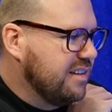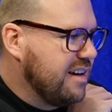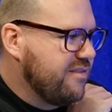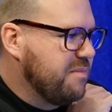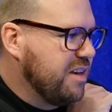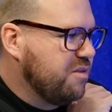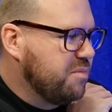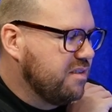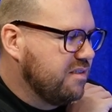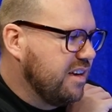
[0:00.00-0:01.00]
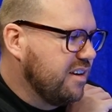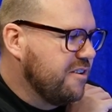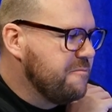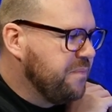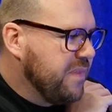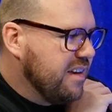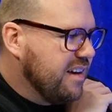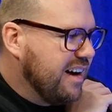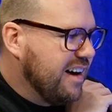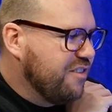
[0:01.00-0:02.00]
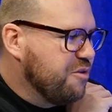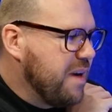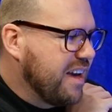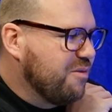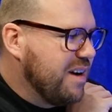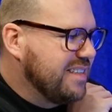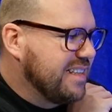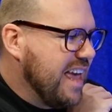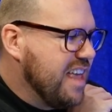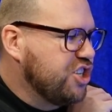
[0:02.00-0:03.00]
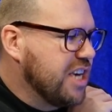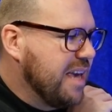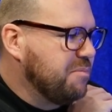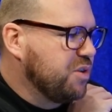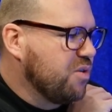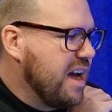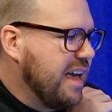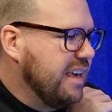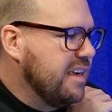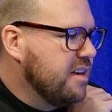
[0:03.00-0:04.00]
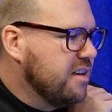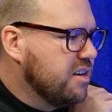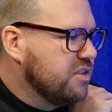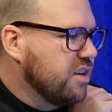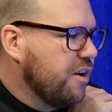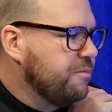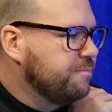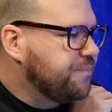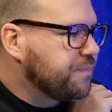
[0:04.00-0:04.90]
haven't met you, but there you go, Rebecca West and James Gray. So